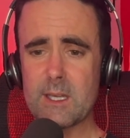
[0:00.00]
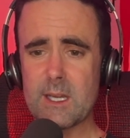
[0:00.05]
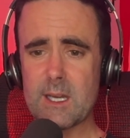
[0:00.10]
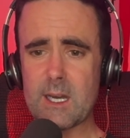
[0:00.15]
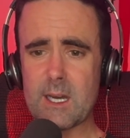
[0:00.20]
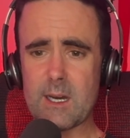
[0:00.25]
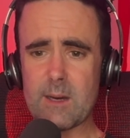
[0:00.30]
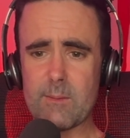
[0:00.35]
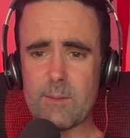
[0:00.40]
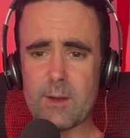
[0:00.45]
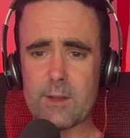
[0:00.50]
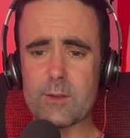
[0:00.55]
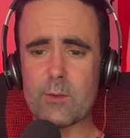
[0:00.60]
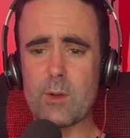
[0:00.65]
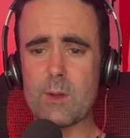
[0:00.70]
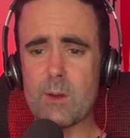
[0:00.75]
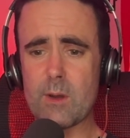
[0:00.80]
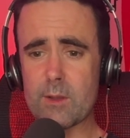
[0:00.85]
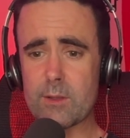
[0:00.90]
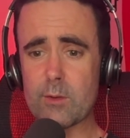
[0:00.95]
I
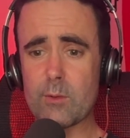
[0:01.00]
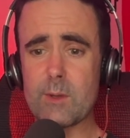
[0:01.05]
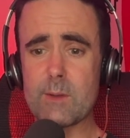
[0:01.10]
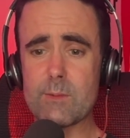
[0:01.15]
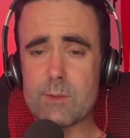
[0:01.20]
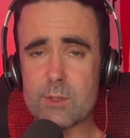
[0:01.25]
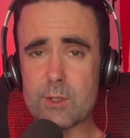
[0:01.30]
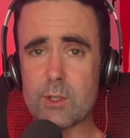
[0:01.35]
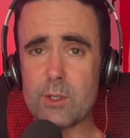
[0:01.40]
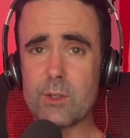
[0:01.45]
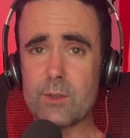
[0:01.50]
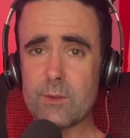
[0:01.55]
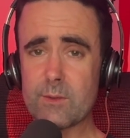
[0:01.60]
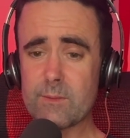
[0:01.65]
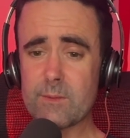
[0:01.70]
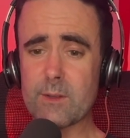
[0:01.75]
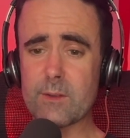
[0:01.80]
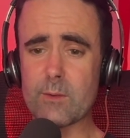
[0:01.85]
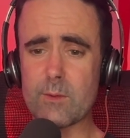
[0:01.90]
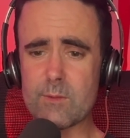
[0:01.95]
thought he was good.
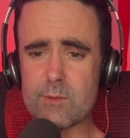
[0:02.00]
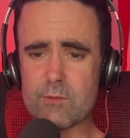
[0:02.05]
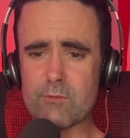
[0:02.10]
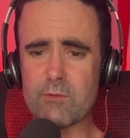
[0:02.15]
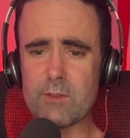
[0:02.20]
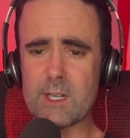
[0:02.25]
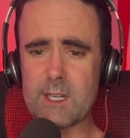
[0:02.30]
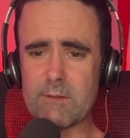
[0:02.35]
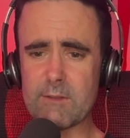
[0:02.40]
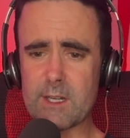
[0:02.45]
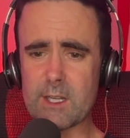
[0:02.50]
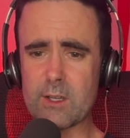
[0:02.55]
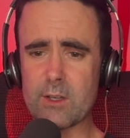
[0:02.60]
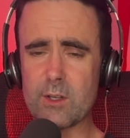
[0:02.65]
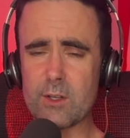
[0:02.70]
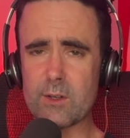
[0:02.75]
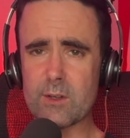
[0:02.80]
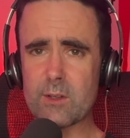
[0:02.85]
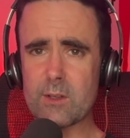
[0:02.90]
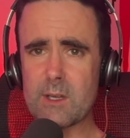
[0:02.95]
I thought he was really, really
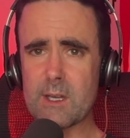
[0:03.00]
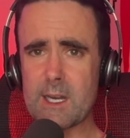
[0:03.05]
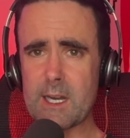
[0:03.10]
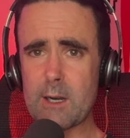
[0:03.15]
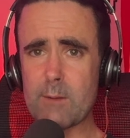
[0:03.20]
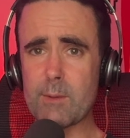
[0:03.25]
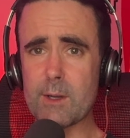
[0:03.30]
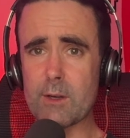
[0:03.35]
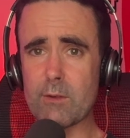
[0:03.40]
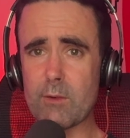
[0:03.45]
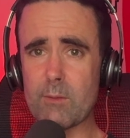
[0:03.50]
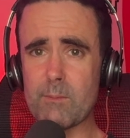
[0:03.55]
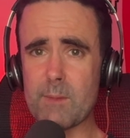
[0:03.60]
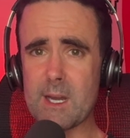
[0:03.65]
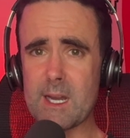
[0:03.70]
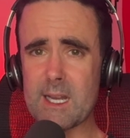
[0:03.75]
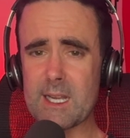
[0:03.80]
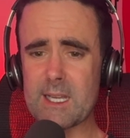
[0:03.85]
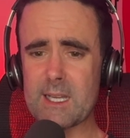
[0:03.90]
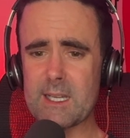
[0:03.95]
good. Albert
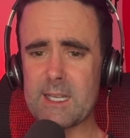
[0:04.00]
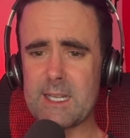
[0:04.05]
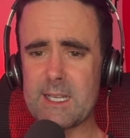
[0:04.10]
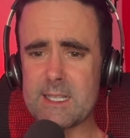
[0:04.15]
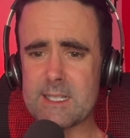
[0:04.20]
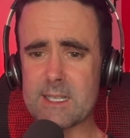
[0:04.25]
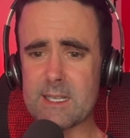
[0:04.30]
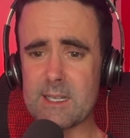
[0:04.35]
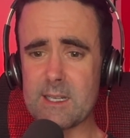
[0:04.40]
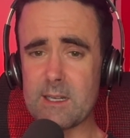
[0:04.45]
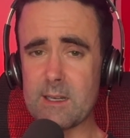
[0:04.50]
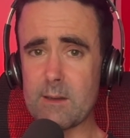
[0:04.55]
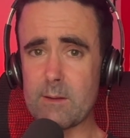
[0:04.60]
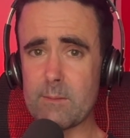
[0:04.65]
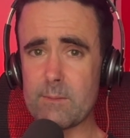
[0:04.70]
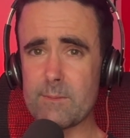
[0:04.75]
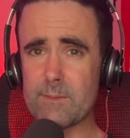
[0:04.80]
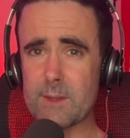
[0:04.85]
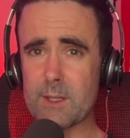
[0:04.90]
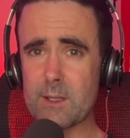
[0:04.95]
Grombeck is
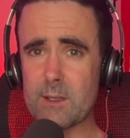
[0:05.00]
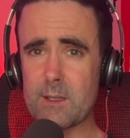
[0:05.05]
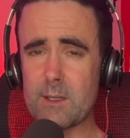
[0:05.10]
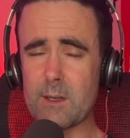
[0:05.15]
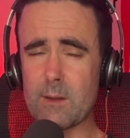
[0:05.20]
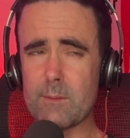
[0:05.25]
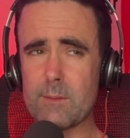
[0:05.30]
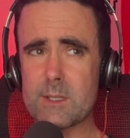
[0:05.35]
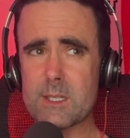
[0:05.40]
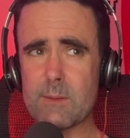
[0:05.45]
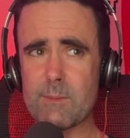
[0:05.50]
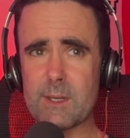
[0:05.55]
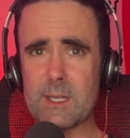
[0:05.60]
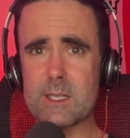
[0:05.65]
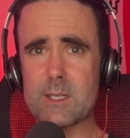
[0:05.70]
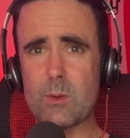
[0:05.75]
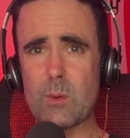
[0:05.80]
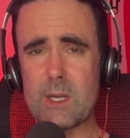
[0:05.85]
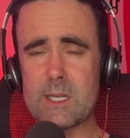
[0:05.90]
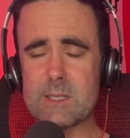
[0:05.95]
somebody
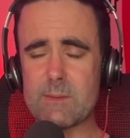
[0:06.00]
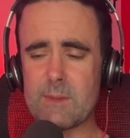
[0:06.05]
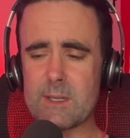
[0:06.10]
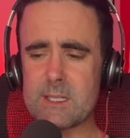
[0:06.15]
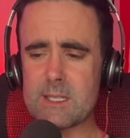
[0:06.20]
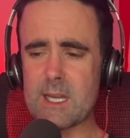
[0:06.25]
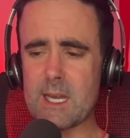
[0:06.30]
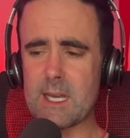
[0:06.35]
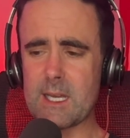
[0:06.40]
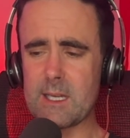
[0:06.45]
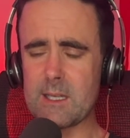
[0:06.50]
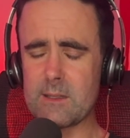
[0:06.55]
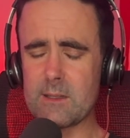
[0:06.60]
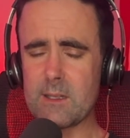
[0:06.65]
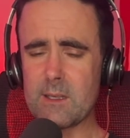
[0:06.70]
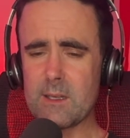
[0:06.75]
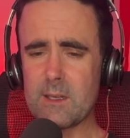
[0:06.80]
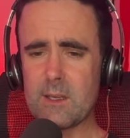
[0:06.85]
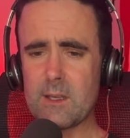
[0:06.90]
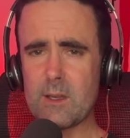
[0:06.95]
tweeted me today and
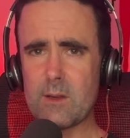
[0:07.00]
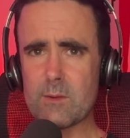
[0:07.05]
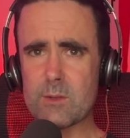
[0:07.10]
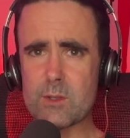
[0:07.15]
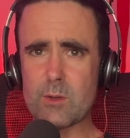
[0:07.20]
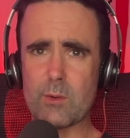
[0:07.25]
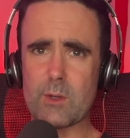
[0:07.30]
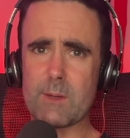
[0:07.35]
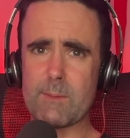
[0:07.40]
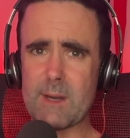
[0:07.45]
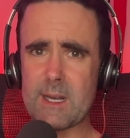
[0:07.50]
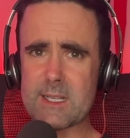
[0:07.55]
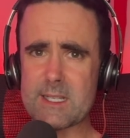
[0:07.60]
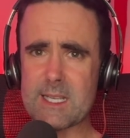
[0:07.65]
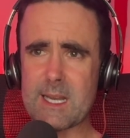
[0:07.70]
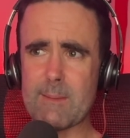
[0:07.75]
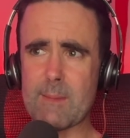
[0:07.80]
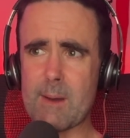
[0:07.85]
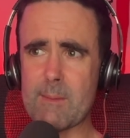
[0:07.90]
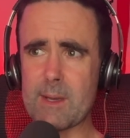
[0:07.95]
talking about
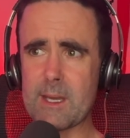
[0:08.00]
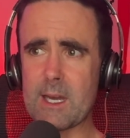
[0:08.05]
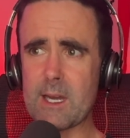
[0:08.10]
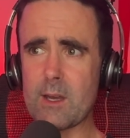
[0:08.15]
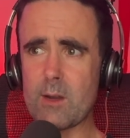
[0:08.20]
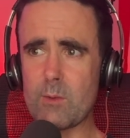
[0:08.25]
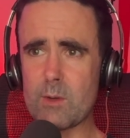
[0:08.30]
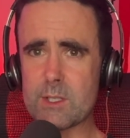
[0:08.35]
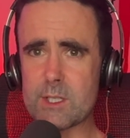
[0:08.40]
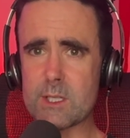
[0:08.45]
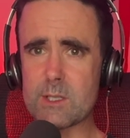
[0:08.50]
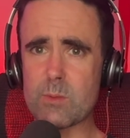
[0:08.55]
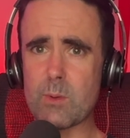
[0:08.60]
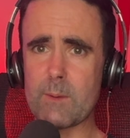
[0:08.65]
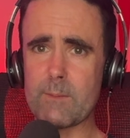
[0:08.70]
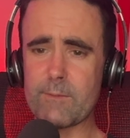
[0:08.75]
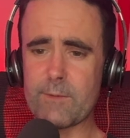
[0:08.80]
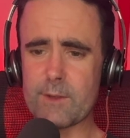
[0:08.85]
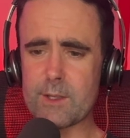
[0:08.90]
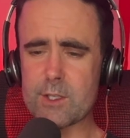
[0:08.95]
Sam Amieo, which is
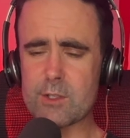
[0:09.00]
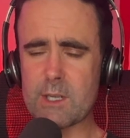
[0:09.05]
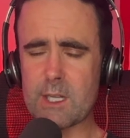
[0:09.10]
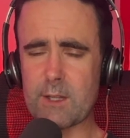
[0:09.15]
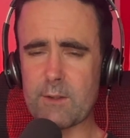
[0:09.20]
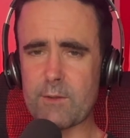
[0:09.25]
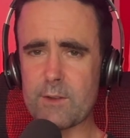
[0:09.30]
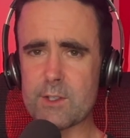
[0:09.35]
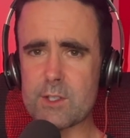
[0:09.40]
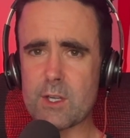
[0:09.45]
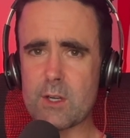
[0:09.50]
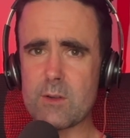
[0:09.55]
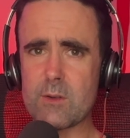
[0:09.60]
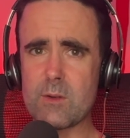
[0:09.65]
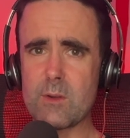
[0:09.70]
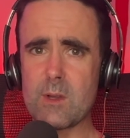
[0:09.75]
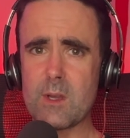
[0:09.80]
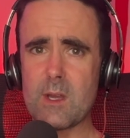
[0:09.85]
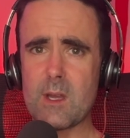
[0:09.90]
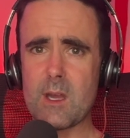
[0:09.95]
one for the transfer show
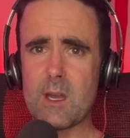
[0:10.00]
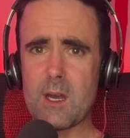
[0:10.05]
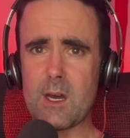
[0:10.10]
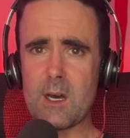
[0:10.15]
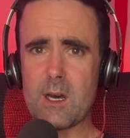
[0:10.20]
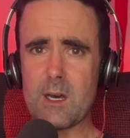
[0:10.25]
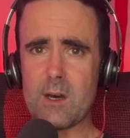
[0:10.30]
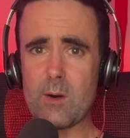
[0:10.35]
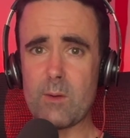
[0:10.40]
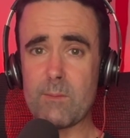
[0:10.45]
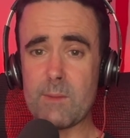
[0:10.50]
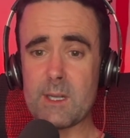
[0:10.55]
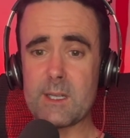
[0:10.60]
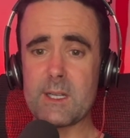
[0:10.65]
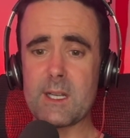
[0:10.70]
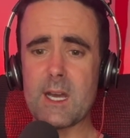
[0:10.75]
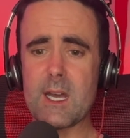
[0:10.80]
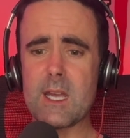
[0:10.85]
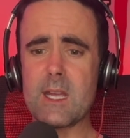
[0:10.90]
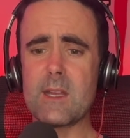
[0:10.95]
on
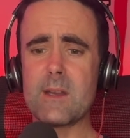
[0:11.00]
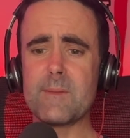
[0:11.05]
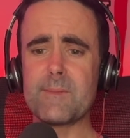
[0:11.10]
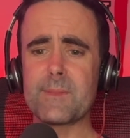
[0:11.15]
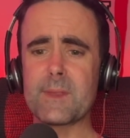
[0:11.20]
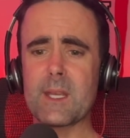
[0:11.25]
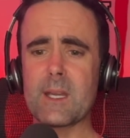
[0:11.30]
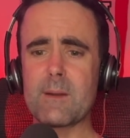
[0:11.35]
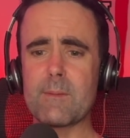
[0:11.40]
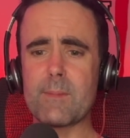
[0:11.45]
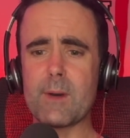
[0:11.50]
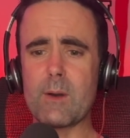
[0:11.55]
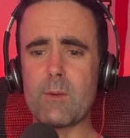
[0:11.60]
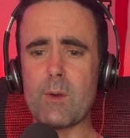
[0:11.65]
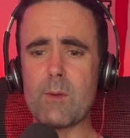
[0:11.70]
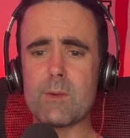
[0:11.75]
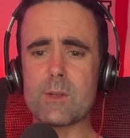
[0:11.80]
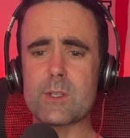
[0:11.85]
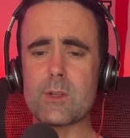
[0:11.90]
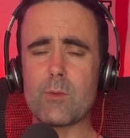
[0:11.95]
Monday. But
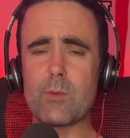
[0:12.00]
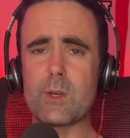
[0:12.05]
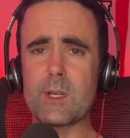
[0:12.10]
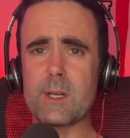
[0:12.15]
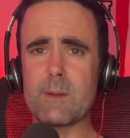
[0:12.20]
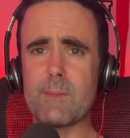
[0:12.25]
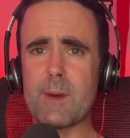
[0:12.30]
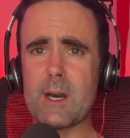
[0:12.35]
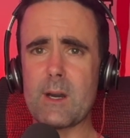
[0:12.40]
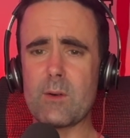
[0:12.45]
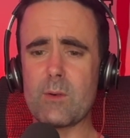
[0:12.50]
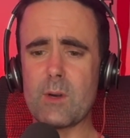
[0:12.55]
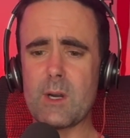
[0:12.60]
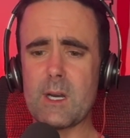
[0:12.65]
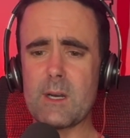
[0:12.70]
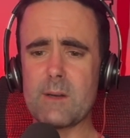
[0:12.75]
we were talking about